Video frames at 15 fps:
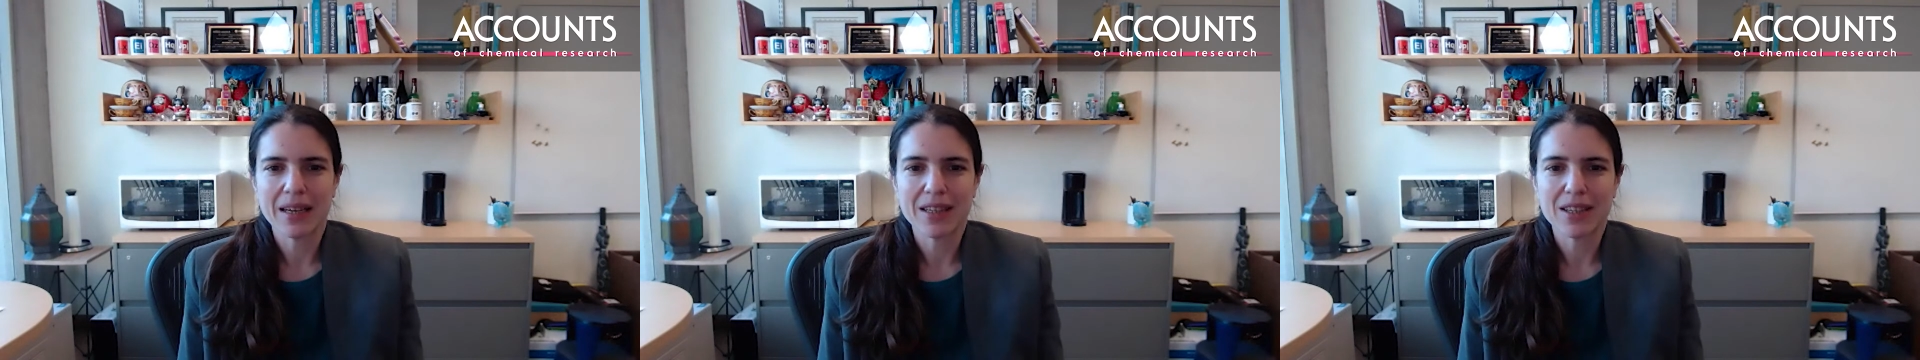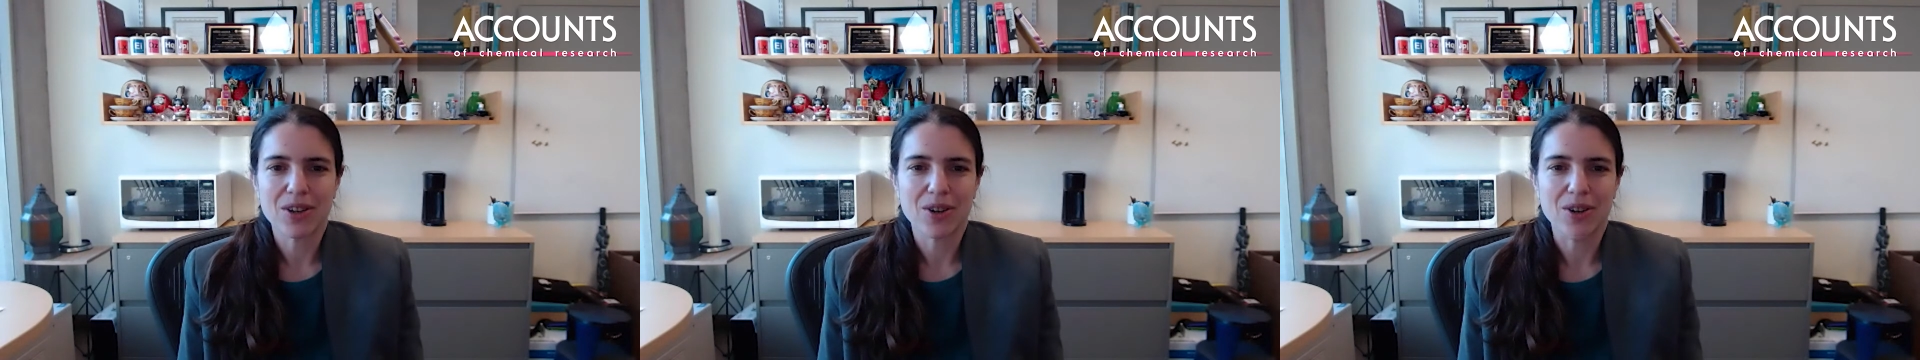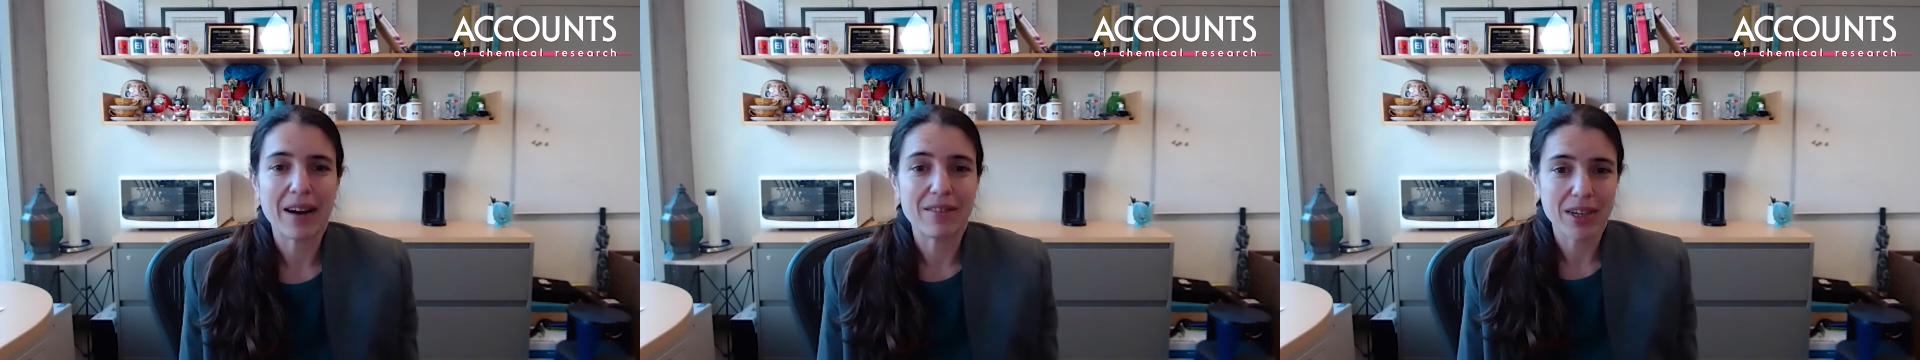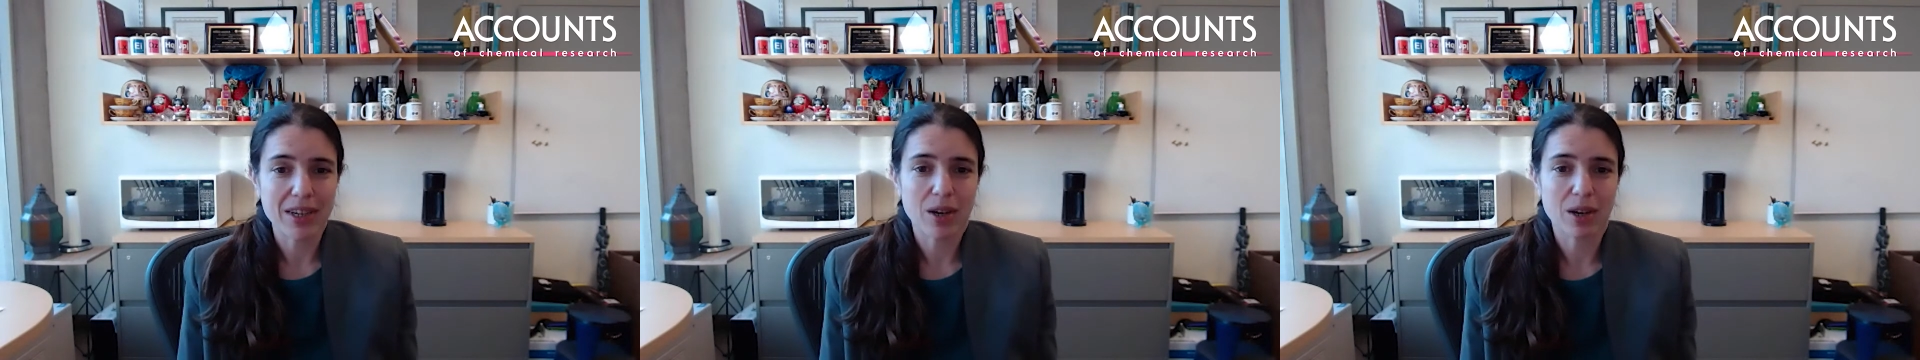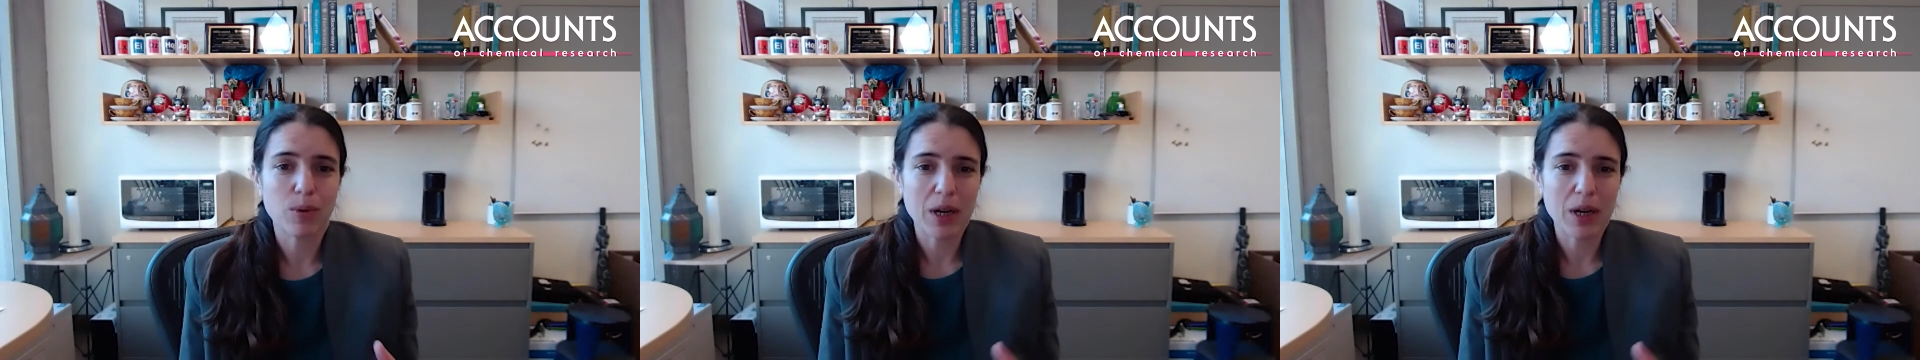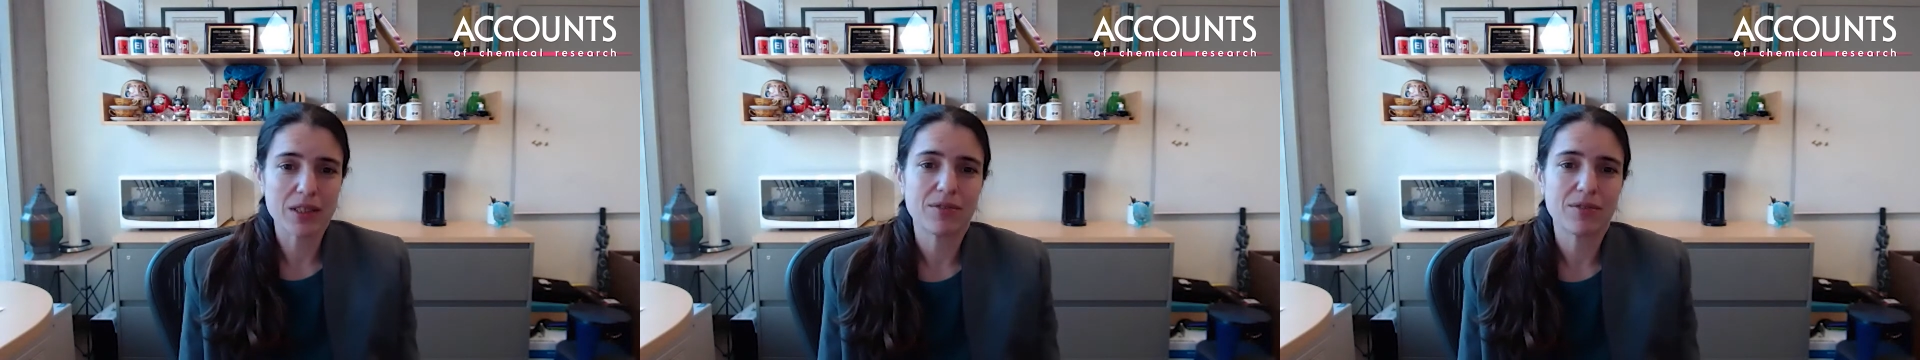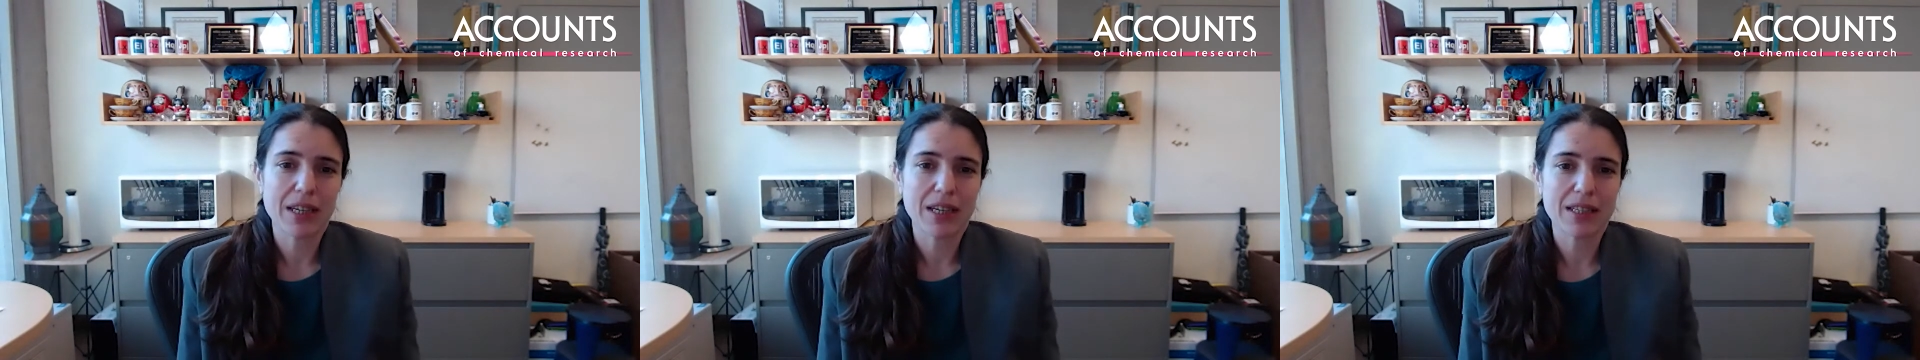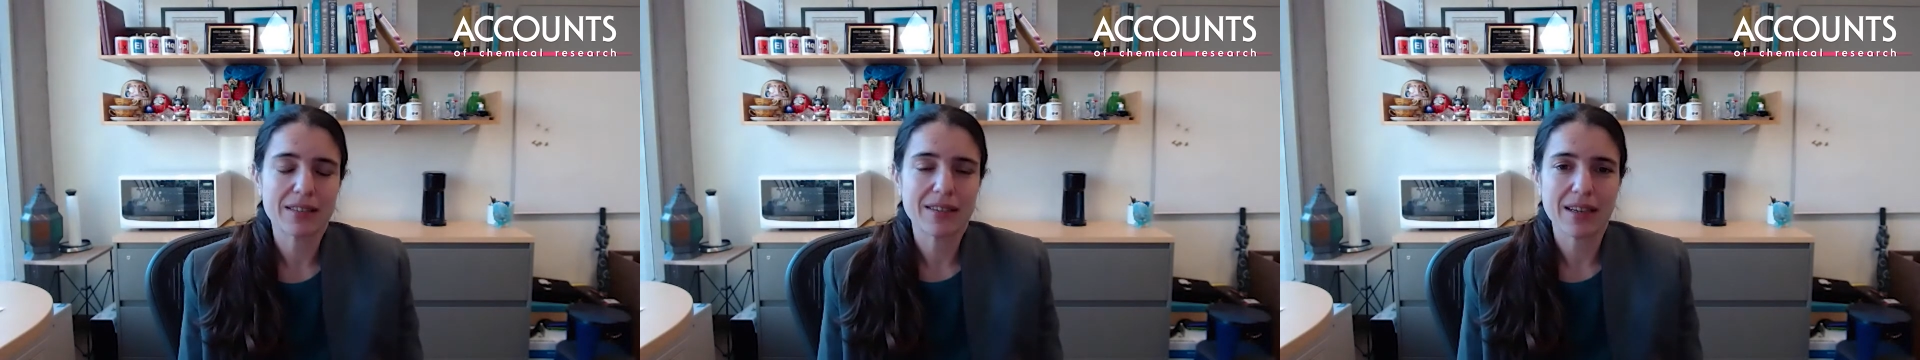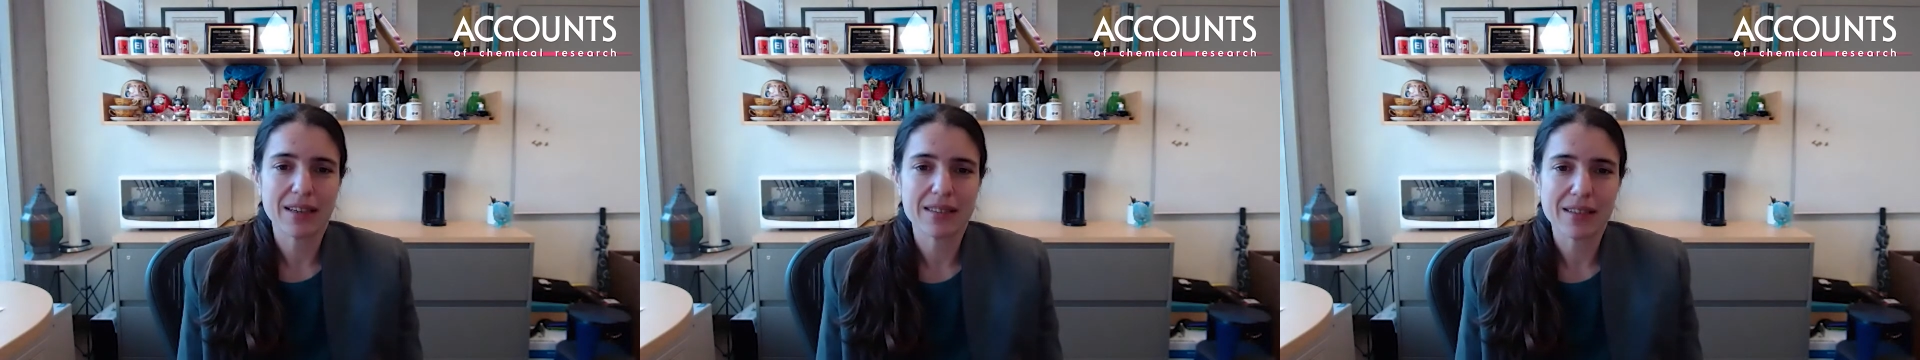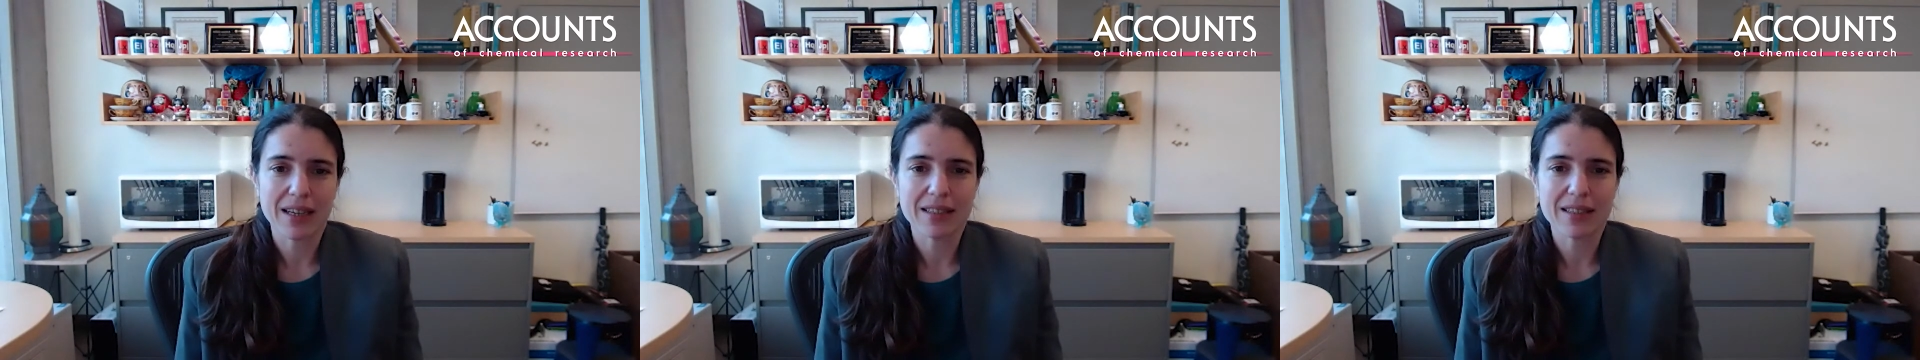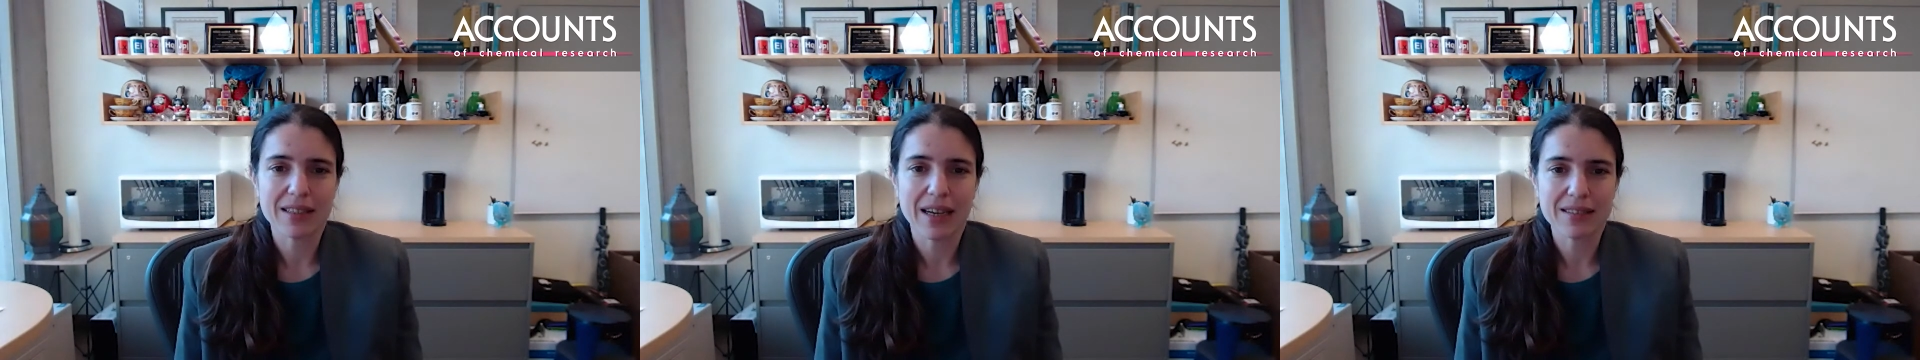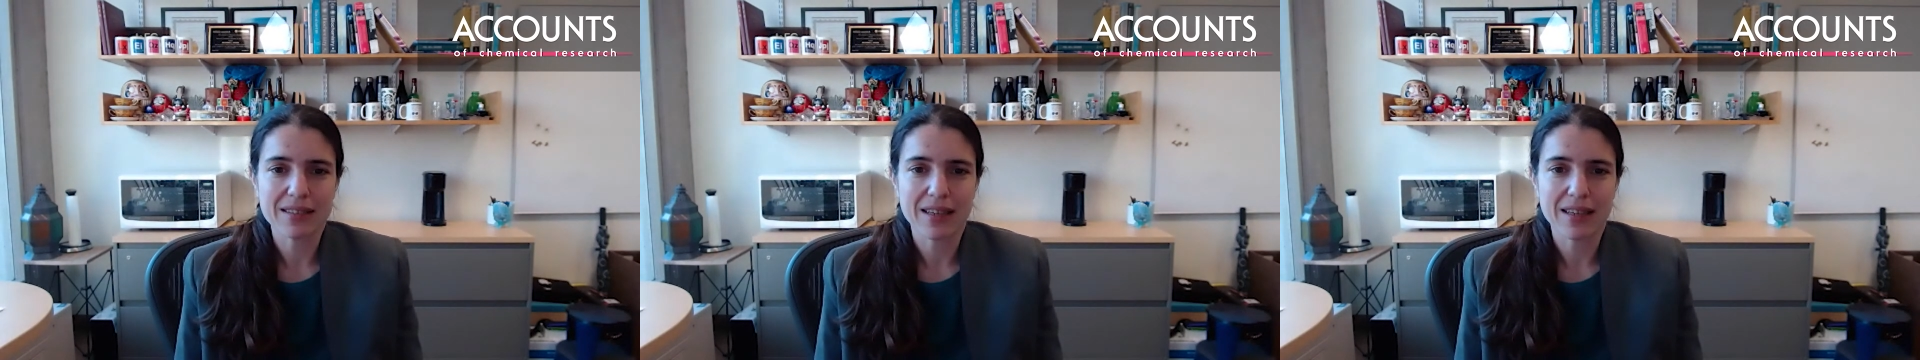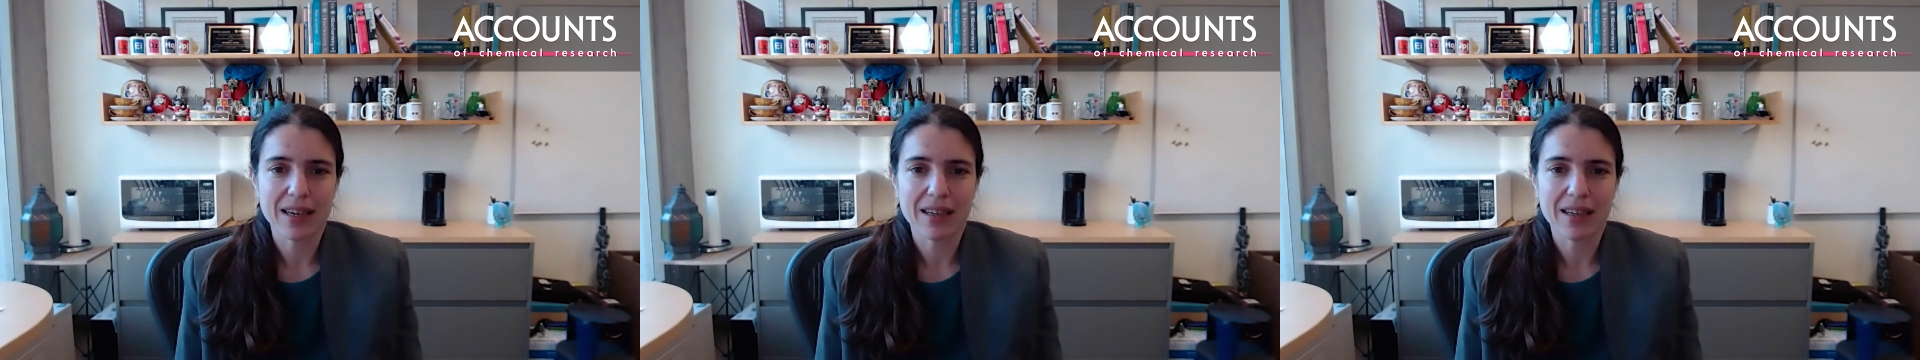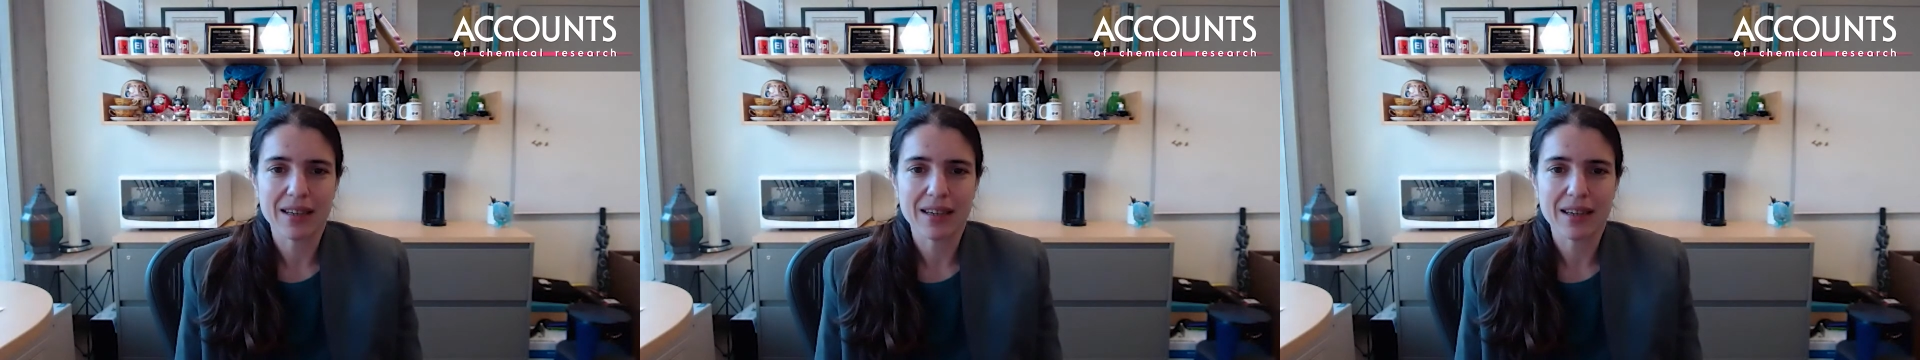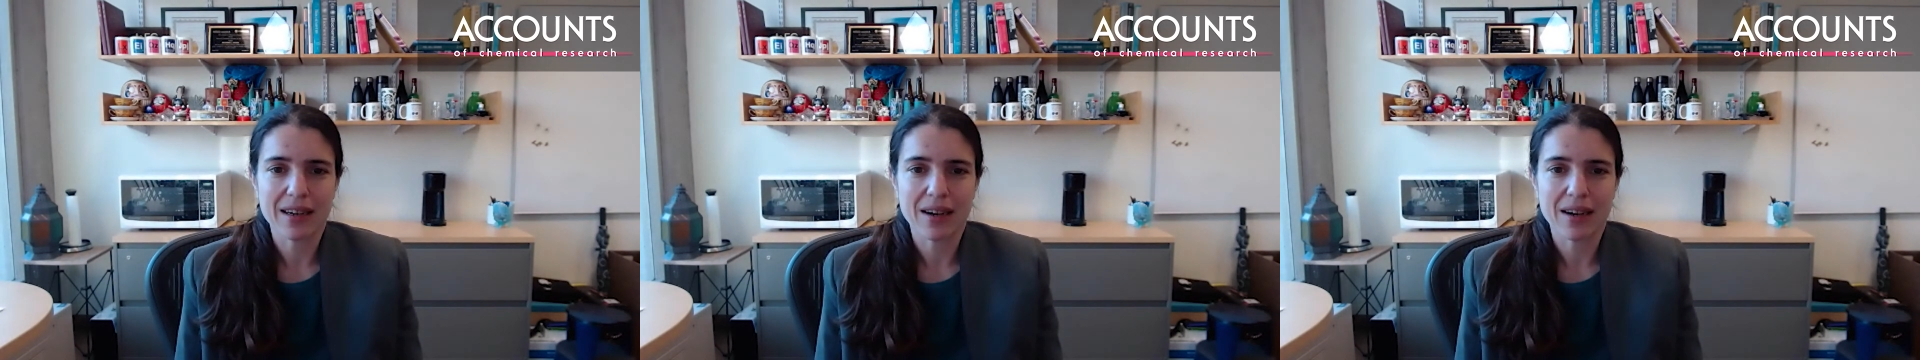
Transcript: you know, having a well-defined set-aside test set.